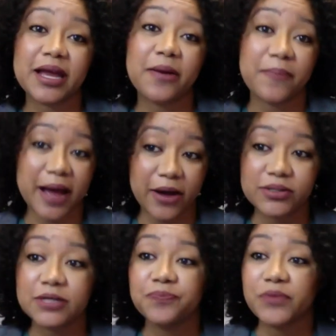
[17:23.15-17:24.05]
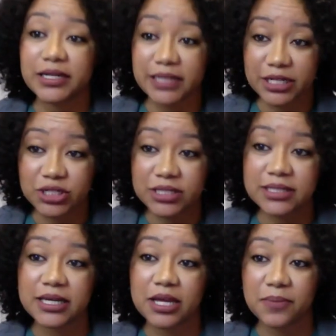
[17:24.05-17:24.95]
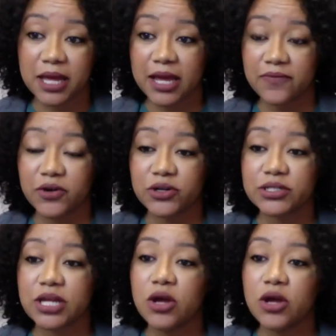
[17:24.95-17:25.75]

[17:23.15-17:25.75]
about attention-seeking behaviors,